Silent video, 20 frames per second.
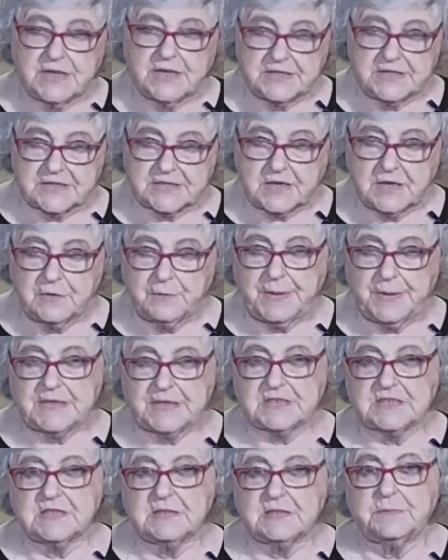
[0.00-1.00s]
back to the
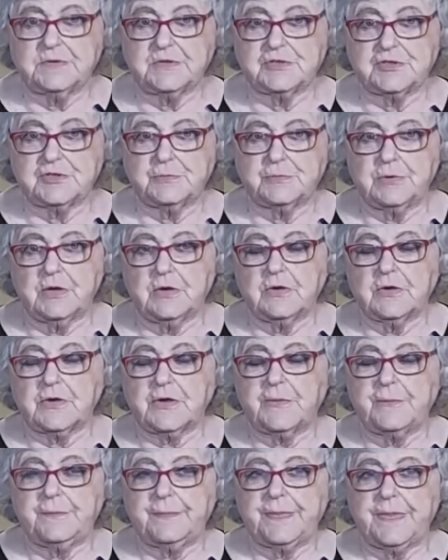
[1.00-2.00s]
butcher block,
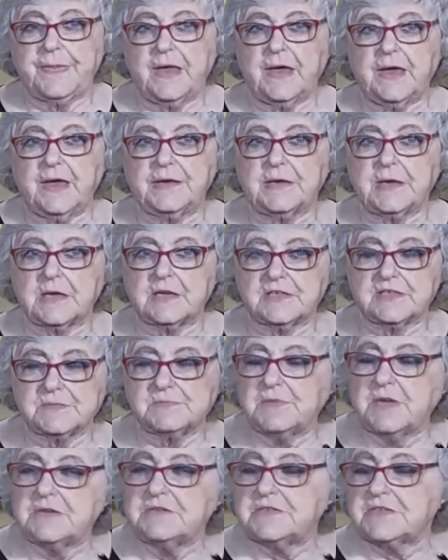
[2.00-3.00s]
and because most of
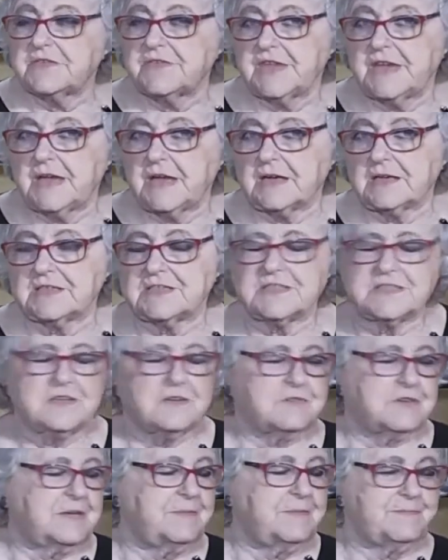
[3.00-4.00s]
the
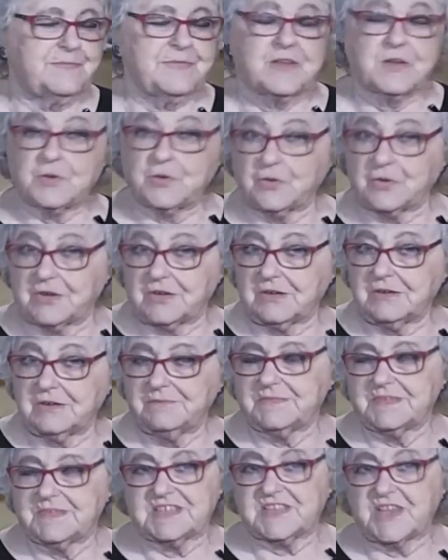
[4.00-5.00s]
cooker,
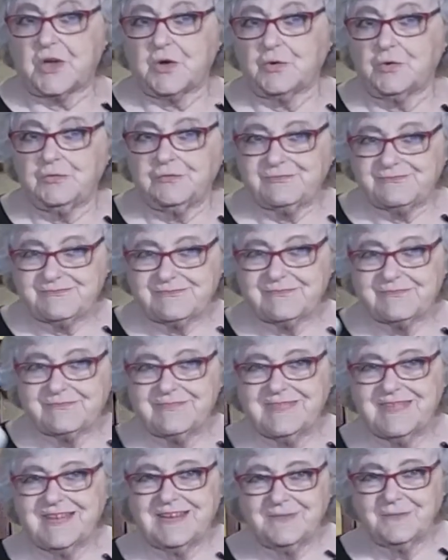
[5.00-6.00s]
stove,
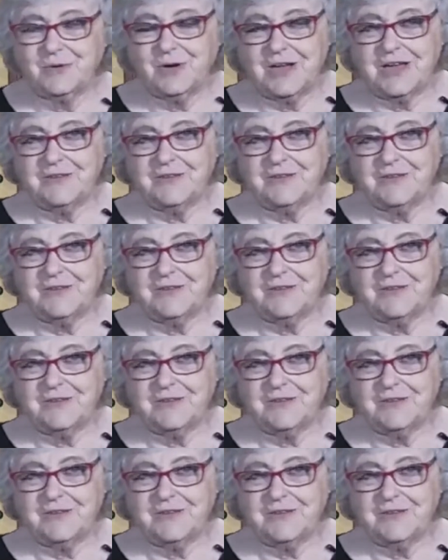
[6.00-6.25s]
whatever,